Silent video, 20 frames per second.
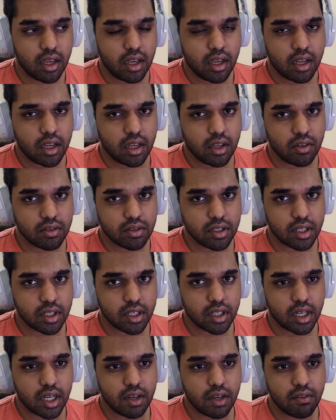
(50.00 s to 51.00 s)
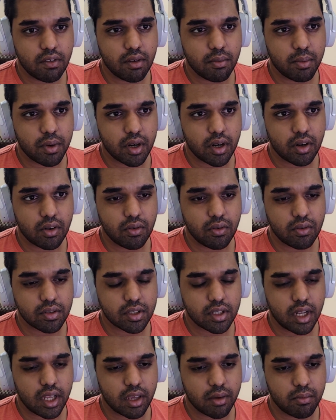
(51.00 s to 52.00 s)
using the developer tools,
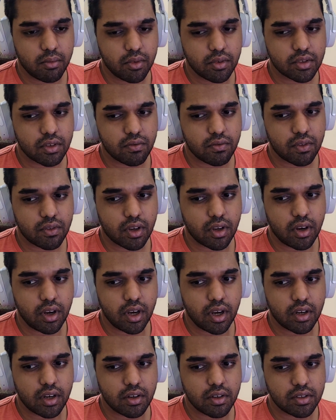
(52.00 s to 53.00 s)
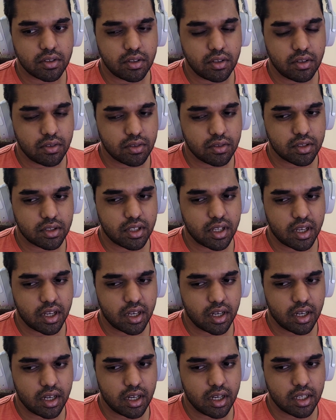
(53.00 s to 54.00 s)
like most of the creators use their,
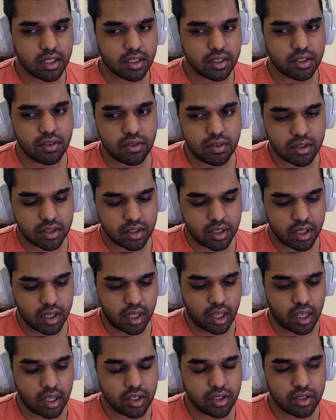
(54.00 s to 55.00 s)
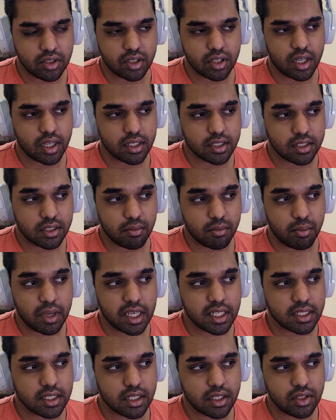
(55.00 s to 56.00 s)
let's use the engine as the
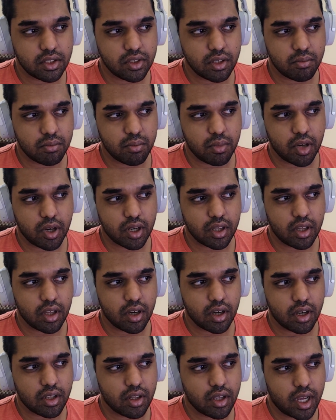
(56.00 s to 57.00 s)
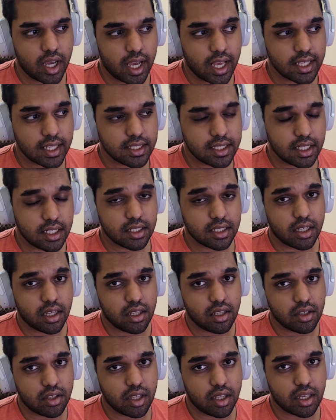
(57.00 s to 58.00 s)
base engine, but the other assets, other
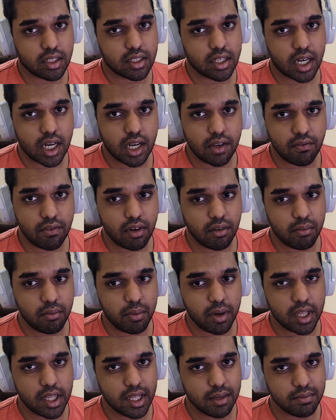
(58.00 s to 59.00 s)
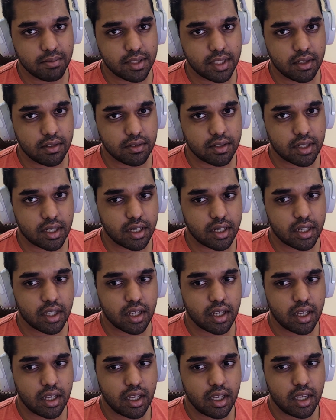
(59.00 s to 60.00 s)
things are developed by themselves and
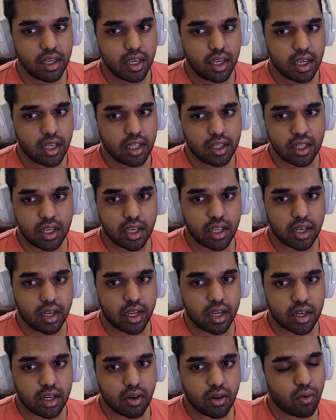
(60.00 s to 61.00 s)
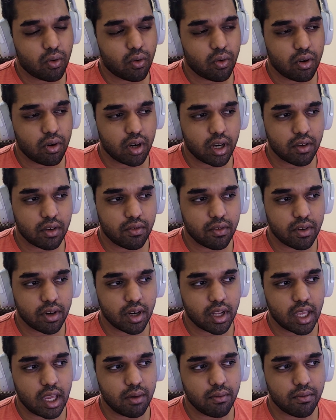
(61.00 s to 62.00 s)
they create a whole different
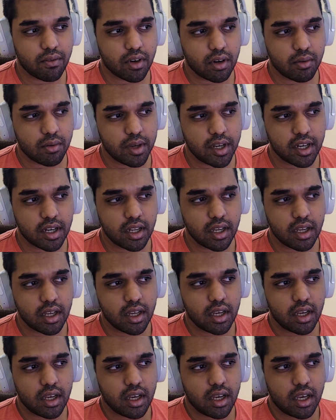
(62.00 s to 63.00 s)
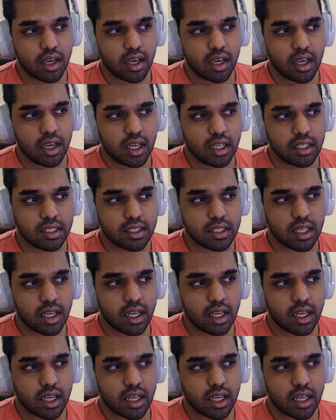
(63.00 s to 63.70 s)
game from it. It's